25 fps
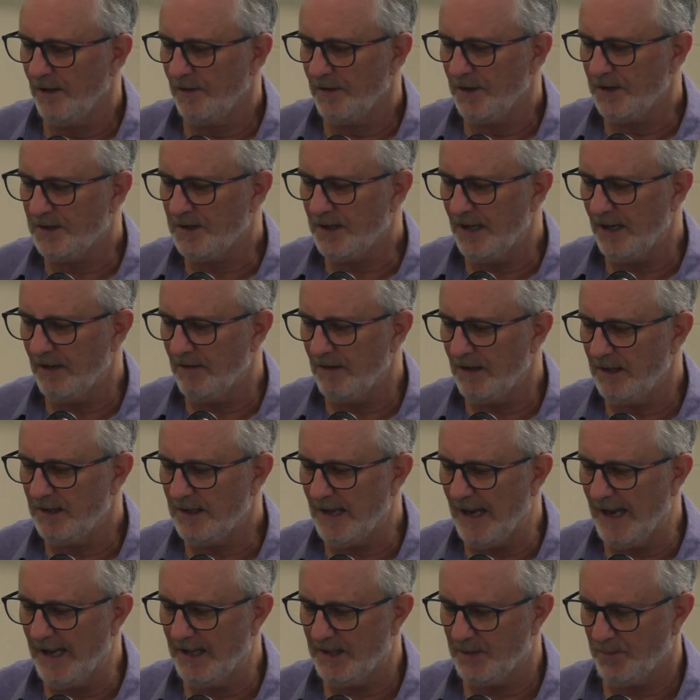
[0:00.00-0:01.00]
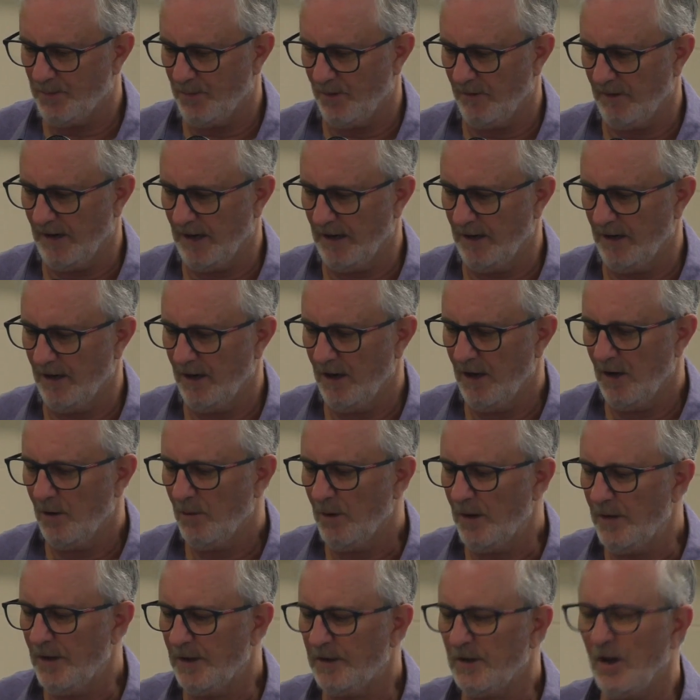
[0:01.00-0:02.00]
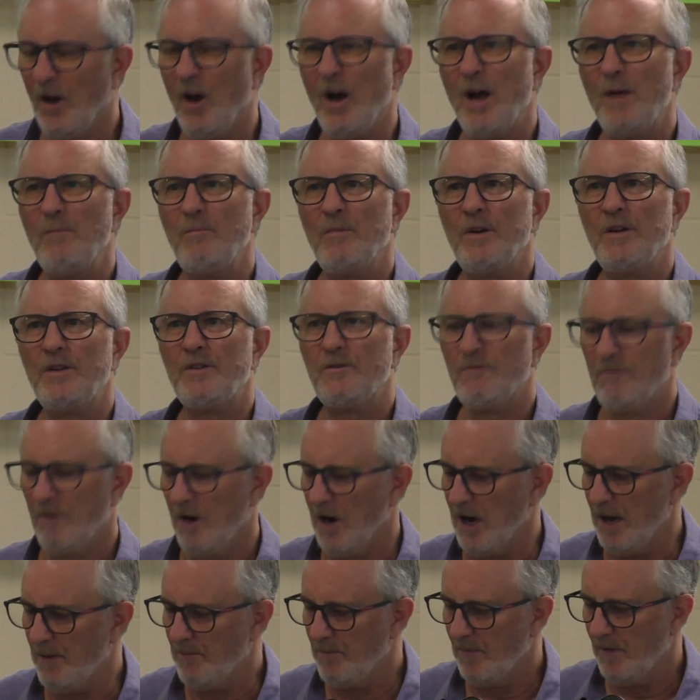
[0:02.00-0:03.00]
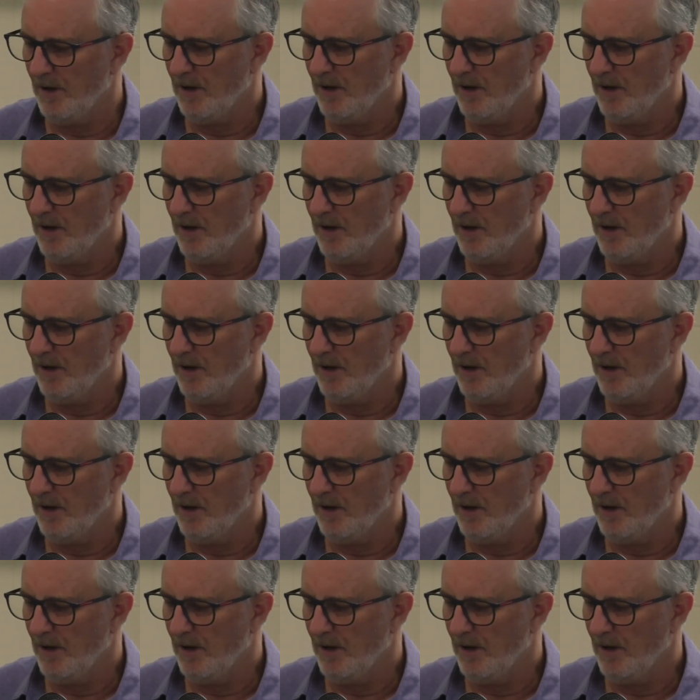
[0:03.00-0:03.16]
the serious aspirant when the time is ripe,